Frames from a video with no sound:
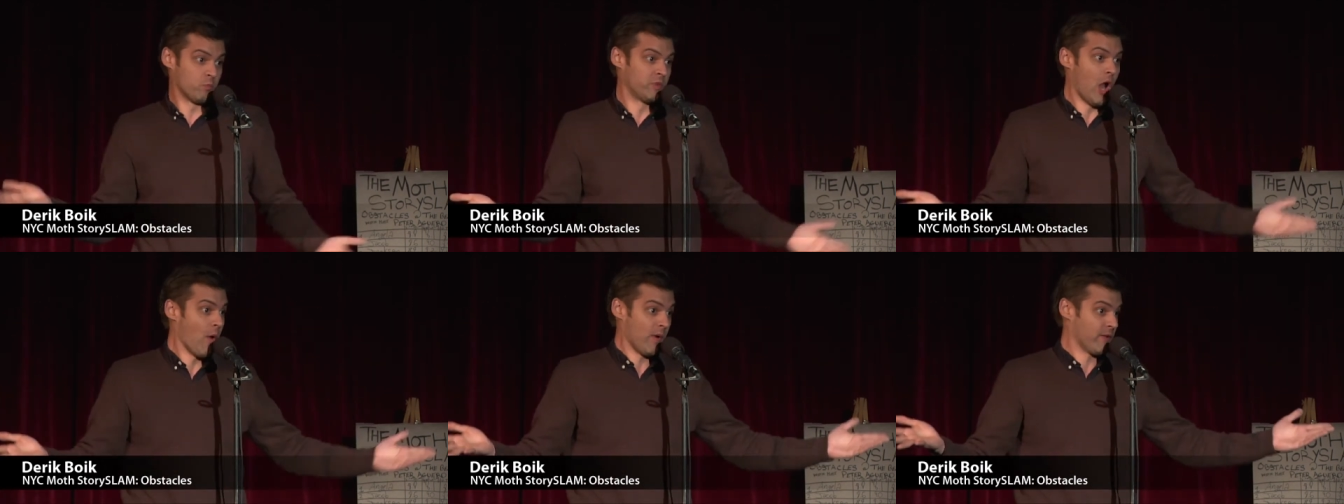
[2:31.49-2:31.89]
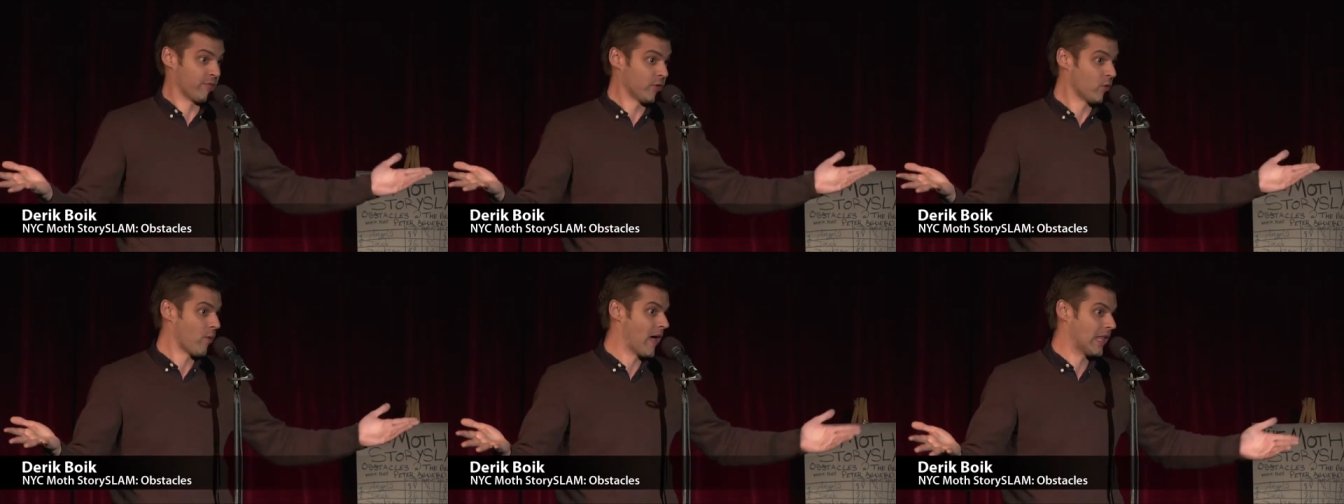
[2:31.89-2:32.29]
knowing
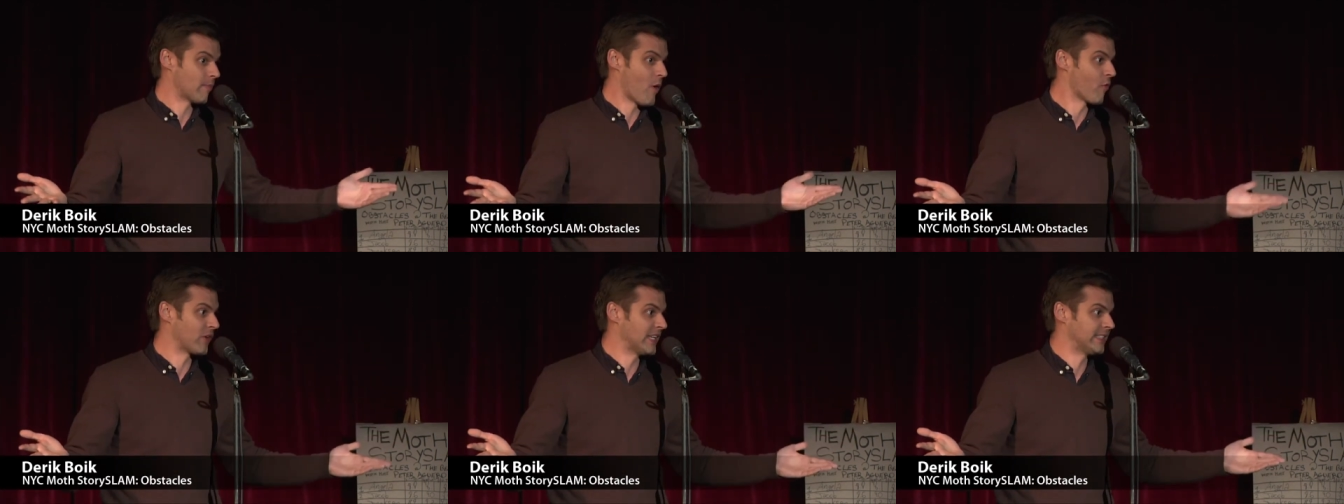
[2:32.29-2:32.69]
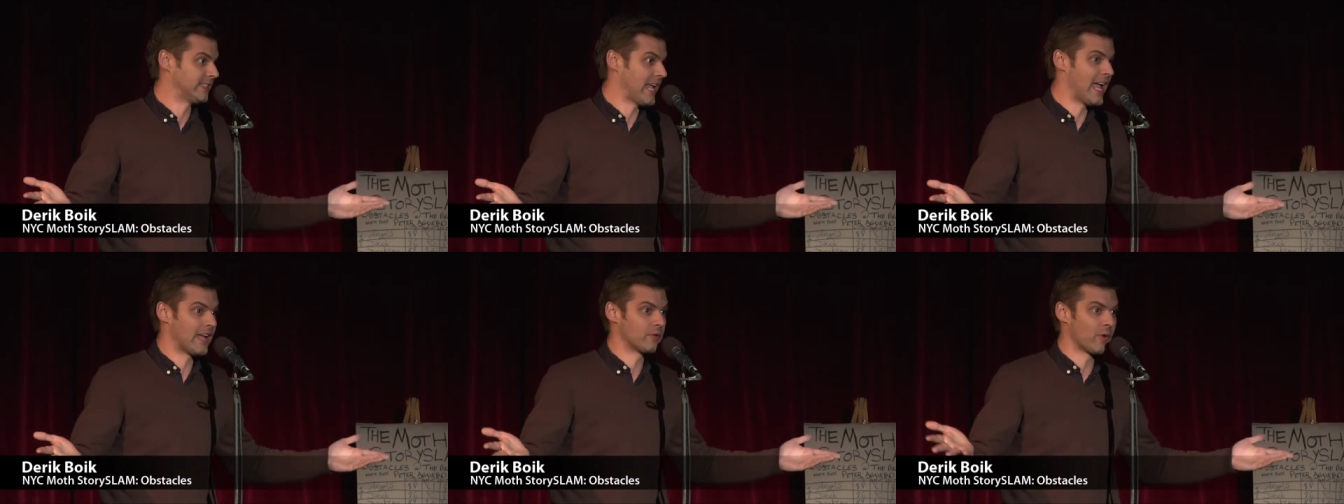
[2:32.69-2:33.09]
full well I'm already
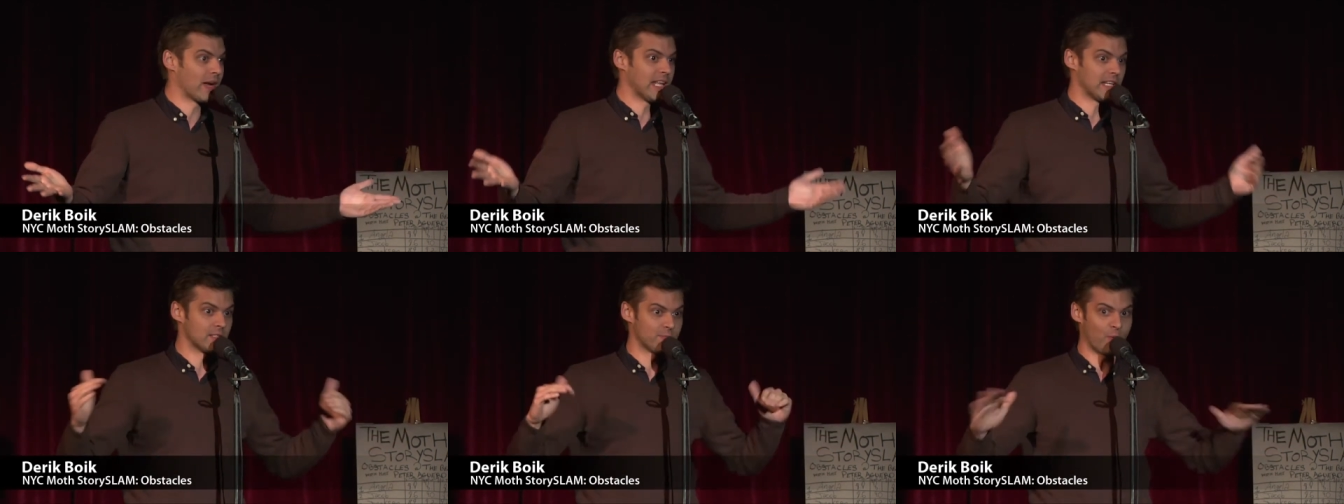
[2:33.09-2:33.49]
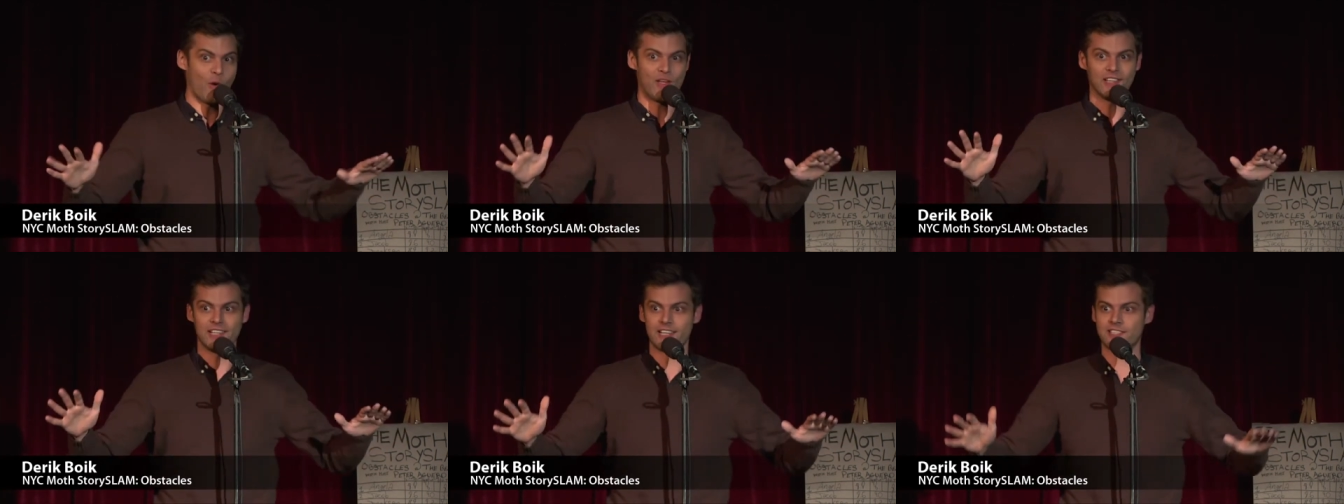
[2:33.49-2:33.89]
dead. Running is
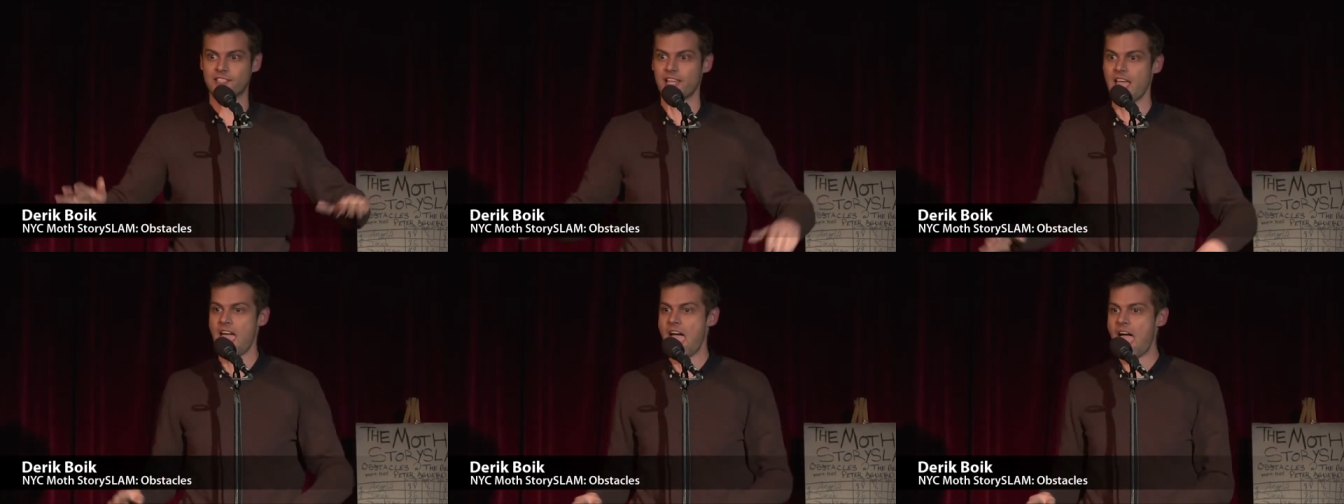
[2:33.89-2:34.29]
pointless.